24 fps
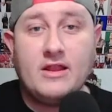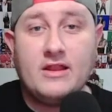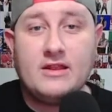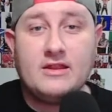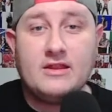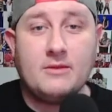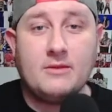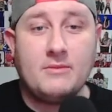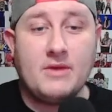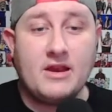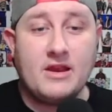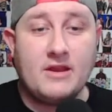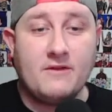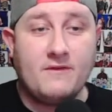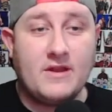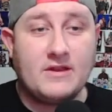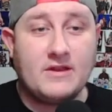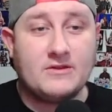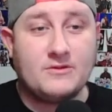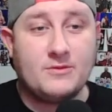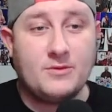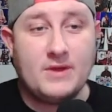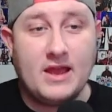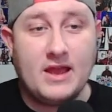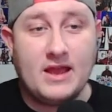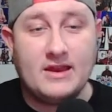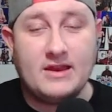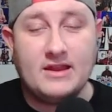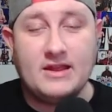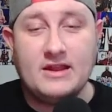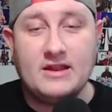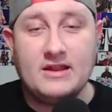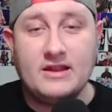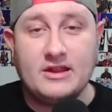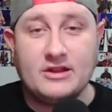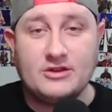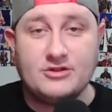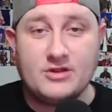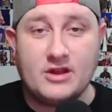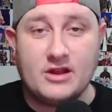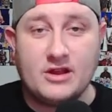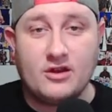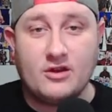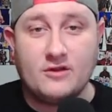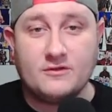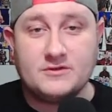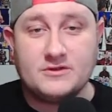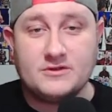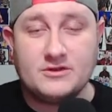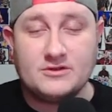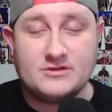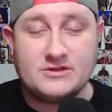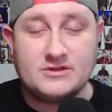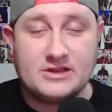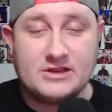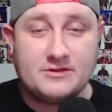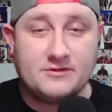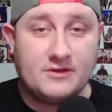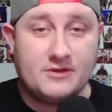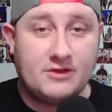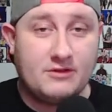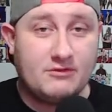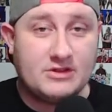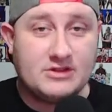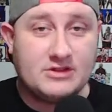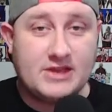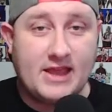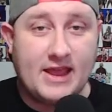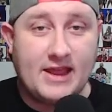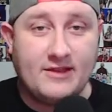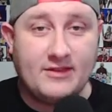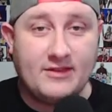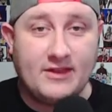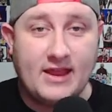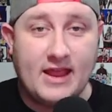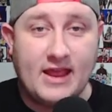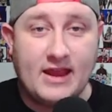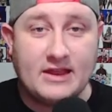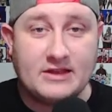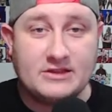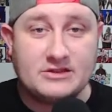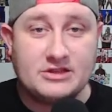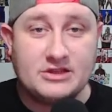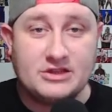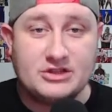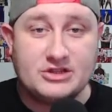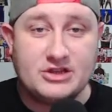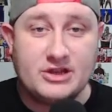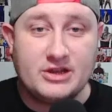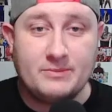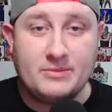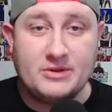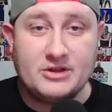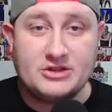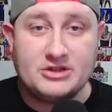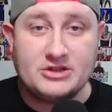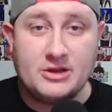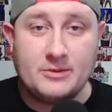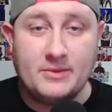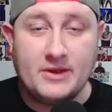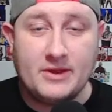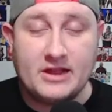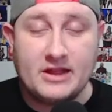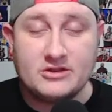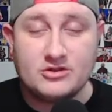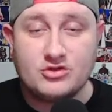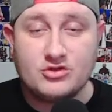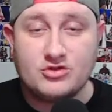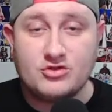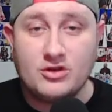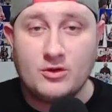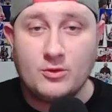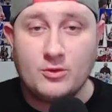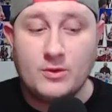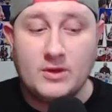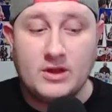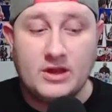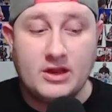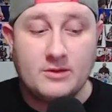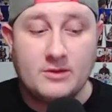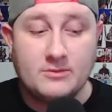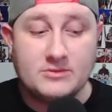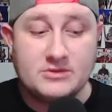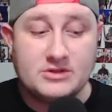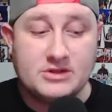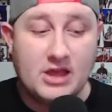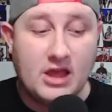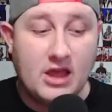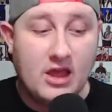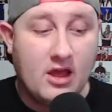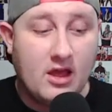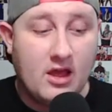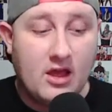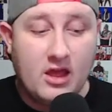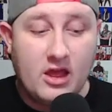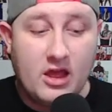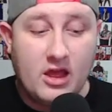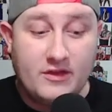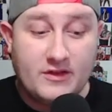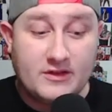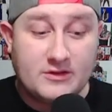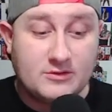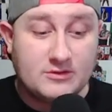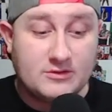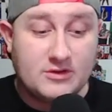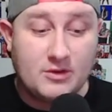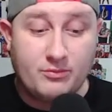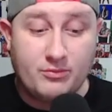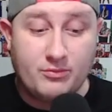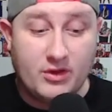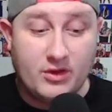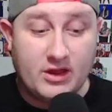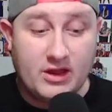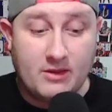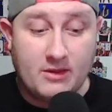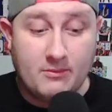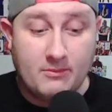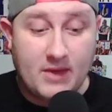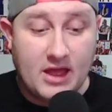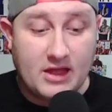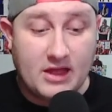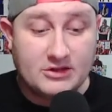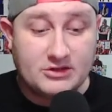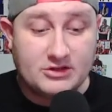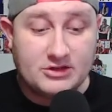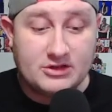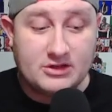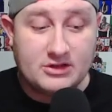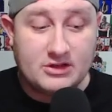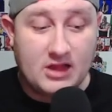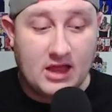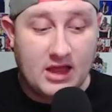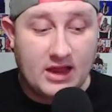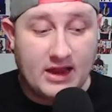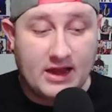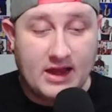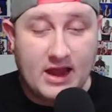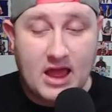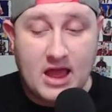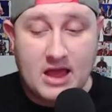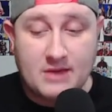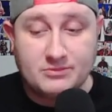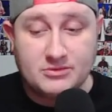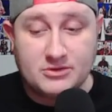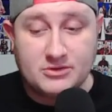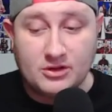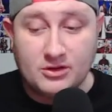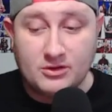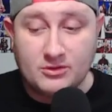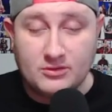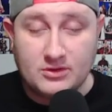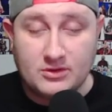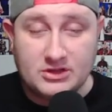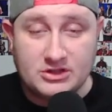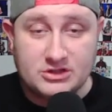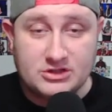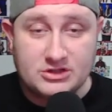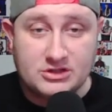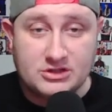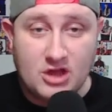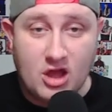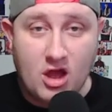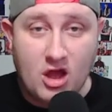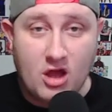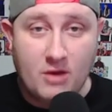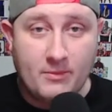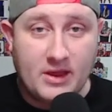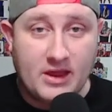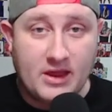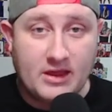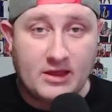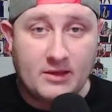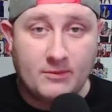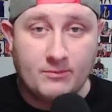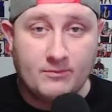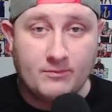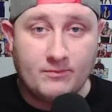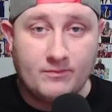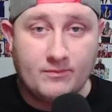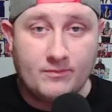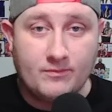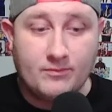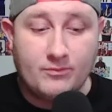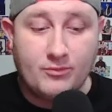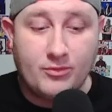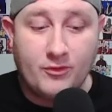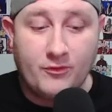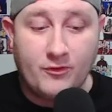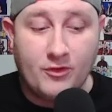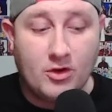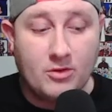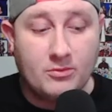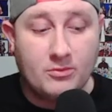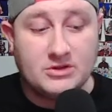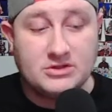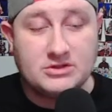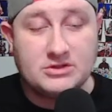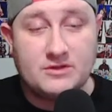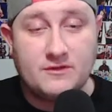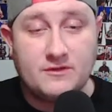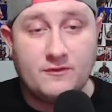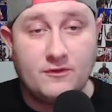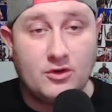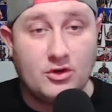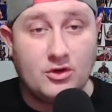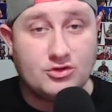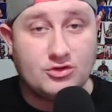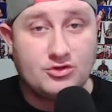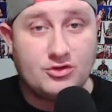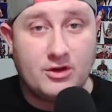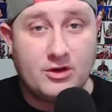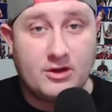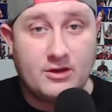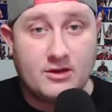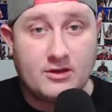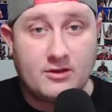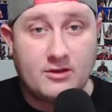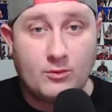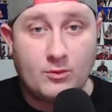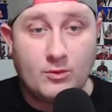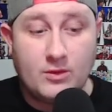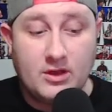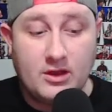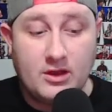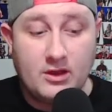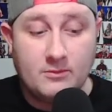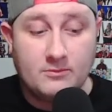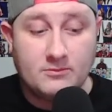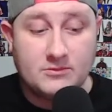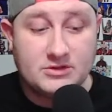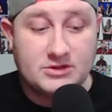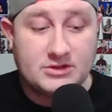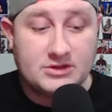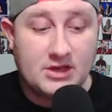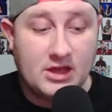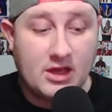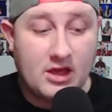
in the main event, we had Ilya Dragunov successfully retain the NXT Championship against Trick Williams. This was a brilliant match, like an absolutely star-making performance for Trick Williams.